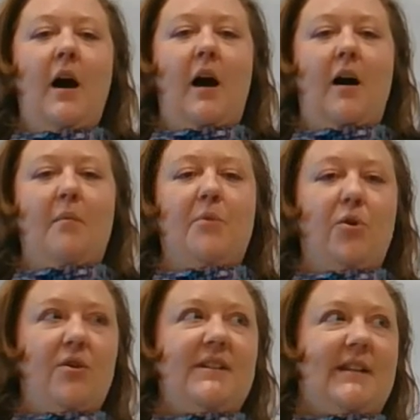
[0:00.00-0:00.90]

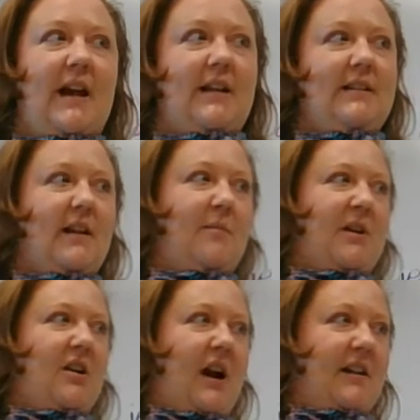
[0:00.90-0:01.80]
oz is going to
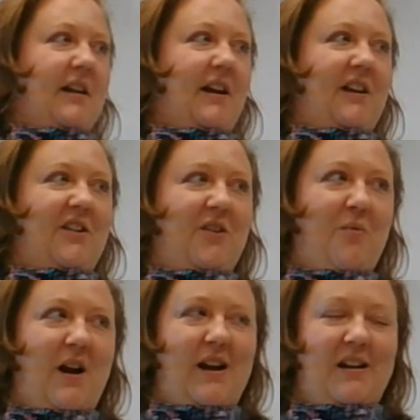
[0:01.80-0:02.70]
be your ending. And you know
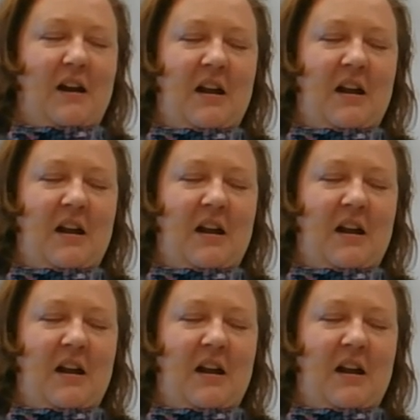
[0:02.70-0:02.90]
what?